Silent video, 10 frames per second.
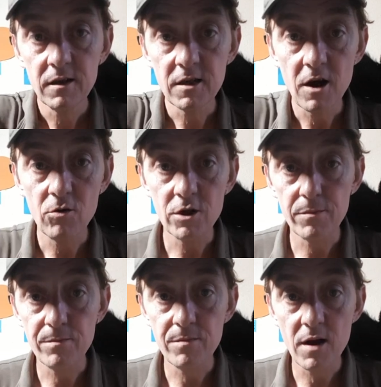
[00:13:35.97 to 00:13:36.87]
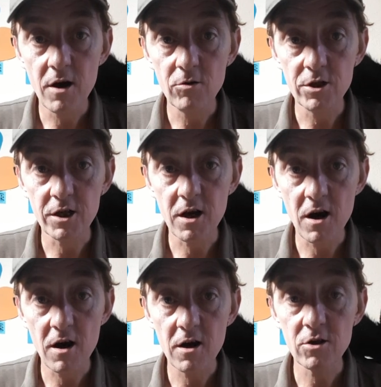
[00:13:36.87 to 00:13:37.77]
to hold your
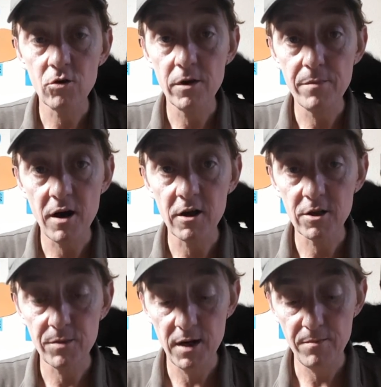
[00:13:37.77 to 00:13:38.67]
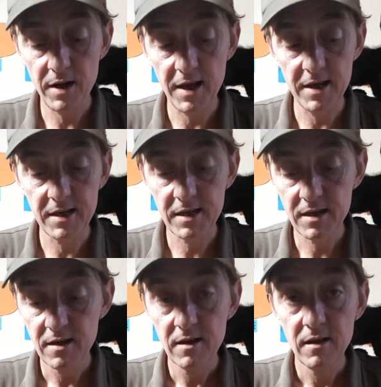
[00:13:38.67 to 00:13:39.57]
card or your parchment in place.
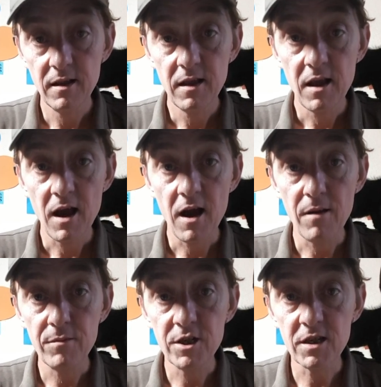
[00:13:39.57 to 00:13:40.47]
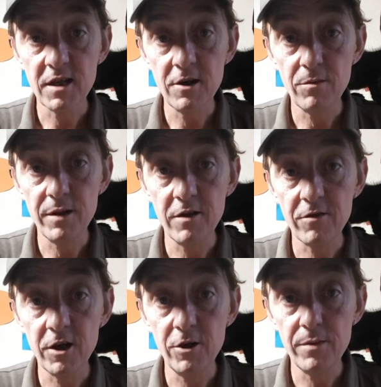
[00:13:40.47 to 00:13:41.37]
Just a little bit
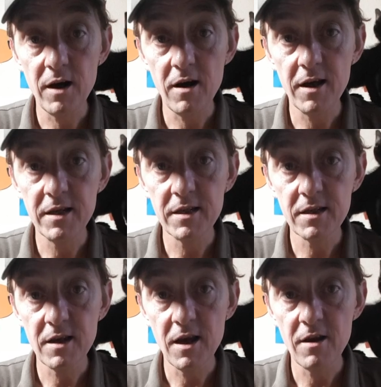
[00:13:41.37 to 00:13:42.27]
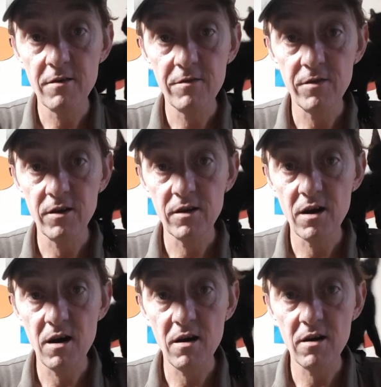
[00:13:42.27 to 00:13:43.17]
of glue behind for
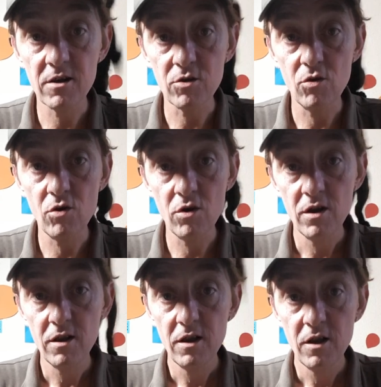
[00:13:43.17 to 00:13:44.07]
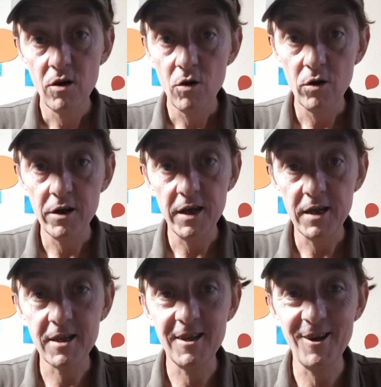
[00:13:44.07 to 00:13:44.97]
card, or all you
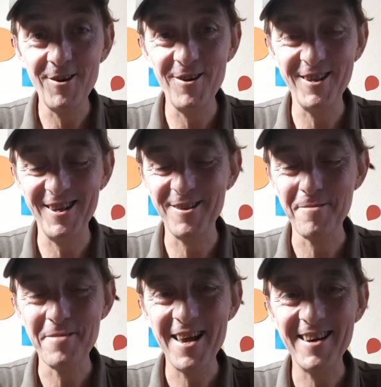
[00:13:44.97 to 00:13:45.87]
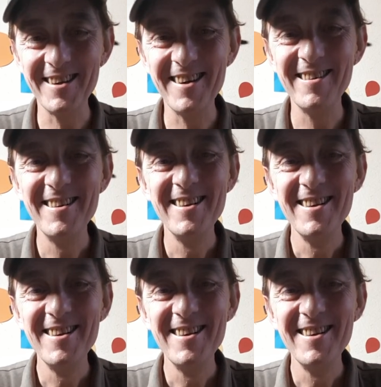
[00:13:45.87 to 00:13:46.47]
need to do, she's on my head now.